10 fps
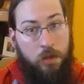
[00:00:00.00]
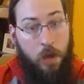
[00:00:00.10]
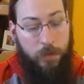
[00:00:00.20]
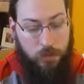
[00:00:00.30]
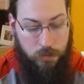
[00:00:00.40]

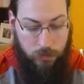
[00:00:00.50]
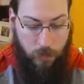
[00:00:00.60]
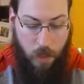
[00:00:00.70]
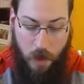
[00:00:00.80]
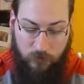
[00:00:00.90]
Comment.
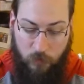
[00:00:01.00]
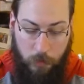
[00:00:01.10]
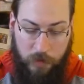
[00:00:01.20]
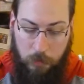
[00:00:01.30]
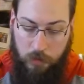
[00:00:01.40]
A
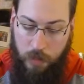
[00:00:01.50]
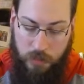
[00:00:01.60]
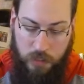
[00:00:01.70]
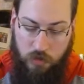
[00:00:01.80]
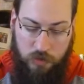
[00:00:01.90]
formidable
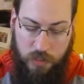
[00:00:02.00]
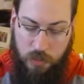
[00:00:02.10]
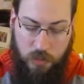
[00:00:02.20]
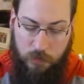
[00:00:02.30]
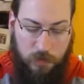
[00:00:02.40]
and dangerous
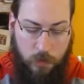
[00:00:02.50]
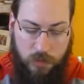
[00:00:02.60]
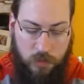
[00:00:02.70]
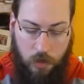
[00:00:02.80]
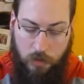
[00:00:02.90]
agent of the
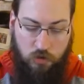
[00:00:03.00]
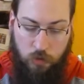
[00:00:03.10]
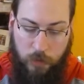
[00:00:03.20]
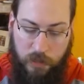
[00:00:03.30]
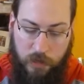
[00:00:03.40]
USSR,
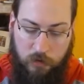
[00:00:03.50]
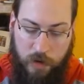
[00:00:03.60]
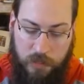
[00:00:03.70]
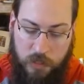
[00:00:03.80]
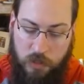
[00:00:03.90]
controlled by
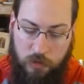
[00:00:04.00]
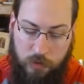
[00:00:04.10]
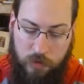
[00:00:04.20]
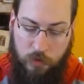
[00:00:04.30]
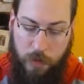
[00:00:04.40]
Leningrad Station
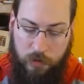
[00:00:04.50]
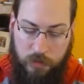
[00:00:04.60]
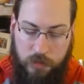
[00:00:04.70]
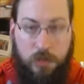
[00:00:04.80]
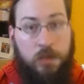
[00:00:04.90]
3 through
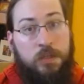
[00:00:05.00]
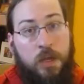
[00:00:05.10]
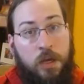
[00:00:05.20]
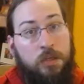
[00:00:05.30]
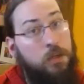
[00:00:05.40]
Paris.
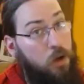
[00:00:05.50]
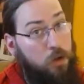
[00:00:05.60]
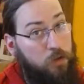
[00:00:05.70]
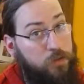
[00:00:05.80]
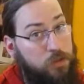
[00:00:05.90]
Signed,
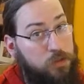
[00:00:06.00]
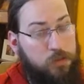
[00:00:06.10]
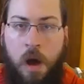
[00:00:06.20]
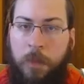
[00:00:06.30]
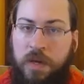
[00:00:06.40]
Archivist.
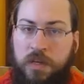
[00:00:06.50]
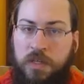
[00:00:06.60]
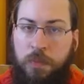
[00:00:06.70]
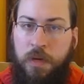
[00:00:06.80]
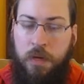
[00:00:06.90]

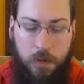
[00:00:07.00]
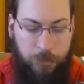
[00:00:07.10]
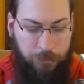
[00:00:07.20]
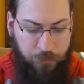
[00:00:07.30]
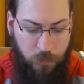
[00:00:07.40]
Appendix B.
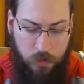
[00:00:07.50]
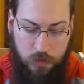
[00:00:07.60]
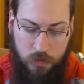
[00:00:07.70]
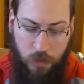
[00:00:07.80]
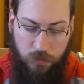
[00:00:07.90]

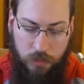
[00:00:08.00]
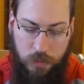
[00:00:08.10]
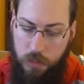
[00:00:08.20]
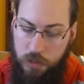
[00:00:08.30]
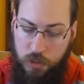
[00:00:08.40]

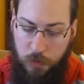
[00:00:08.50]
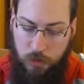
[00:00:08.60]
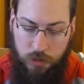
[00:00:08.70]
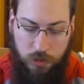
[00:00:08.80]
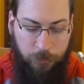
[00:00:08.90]
Subject,
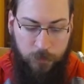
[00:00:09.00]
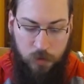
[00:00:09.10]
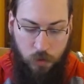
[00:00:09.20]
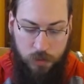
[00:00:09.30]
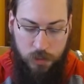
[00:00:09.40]
Smersh.
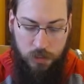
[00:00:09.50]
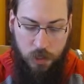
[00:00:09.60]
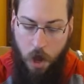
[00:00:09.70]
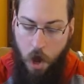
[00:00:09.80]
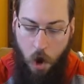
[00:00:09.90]

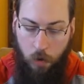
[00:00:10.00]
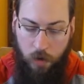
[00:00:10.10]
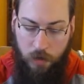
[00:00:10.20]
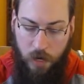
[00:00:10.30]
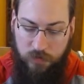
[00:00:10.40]
Sources, own
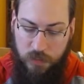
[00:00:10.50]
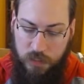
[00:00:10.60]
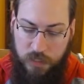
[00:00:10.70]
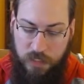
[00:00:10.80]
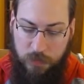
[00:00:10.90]
archives
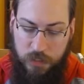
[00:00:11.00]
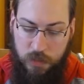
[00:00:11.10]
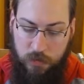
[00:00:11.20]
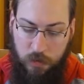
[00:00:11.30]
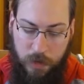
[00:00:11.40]
and scanty
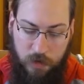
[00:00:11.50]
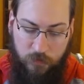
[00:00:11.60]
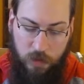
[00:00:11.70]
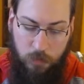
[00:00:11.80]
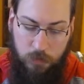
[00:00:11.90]
material made
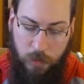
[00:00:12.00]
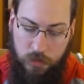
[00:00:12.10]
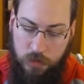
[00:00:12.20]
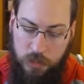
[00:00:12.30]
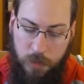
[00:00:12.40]
available by
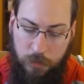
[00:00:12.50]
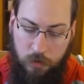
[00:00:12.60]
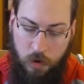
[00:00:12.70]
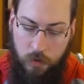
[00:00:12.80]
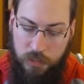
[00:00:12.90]
Deuxième
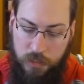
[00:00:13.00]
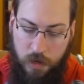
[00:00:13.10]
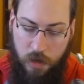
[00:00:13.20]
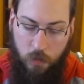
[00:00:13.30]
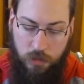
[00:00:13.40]
Bureau and
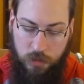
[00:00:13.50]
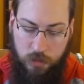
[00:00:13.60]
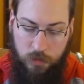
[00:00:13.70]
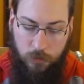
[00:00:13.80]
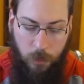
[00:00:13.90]
CIA
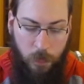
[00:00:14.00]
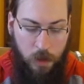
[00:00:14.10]
Washington.